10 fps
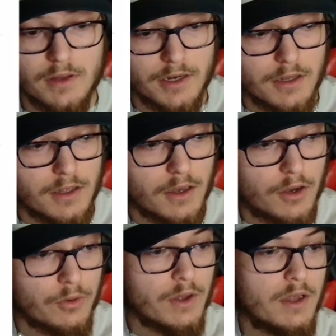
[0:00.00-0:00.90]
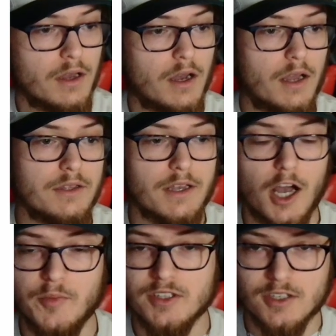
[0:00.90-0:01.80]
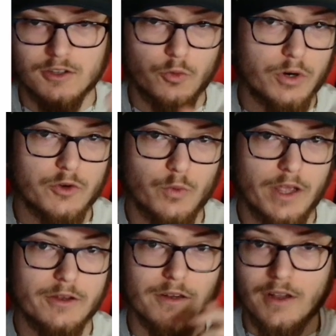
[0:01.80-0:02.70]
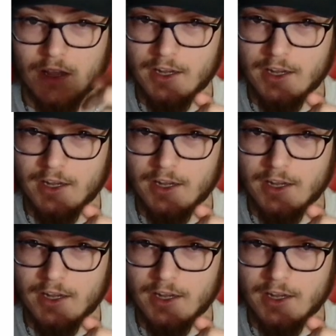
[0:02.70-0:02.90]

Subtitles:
There you go. You commented the word weather.